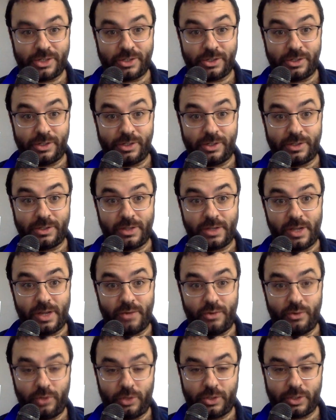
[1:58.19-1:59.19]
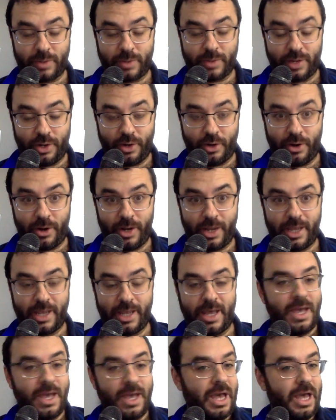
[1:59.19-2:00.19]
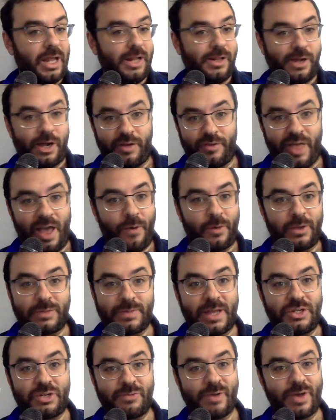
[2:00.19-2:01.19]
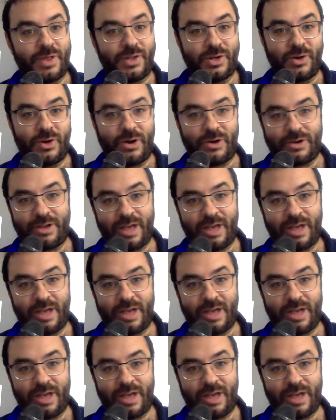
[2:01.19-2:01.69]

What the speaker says: she's a religious minority, none of that was mentioned by the New York